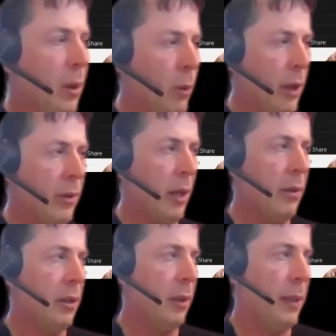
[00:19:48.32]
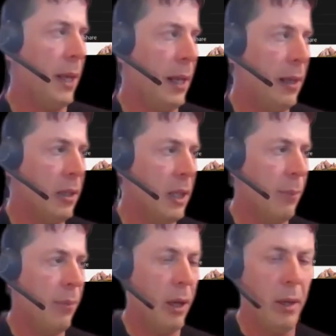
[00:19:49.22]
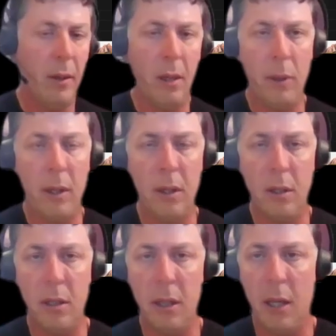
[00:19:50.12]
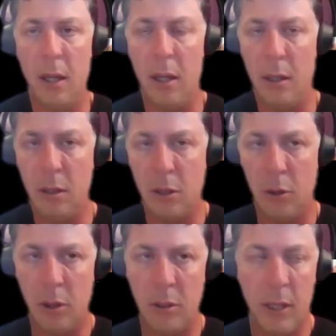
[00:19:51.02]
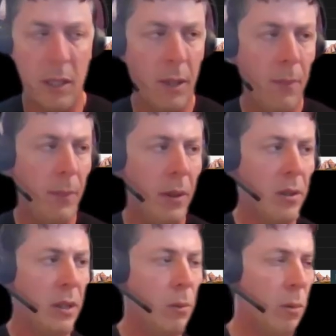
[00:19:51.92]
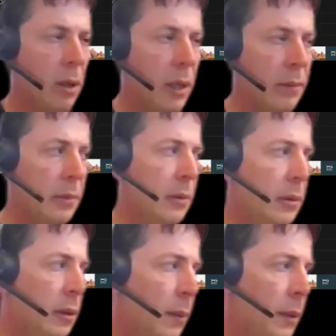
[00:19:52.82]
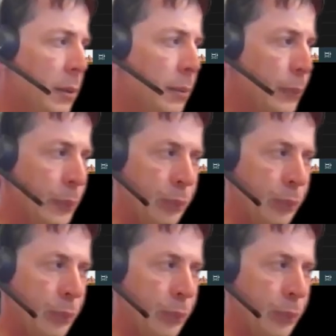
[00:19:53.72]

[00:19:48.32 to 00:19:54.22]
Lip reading: We'll get that plan cleaned up, and then we can look at starting to implement the SQLite database.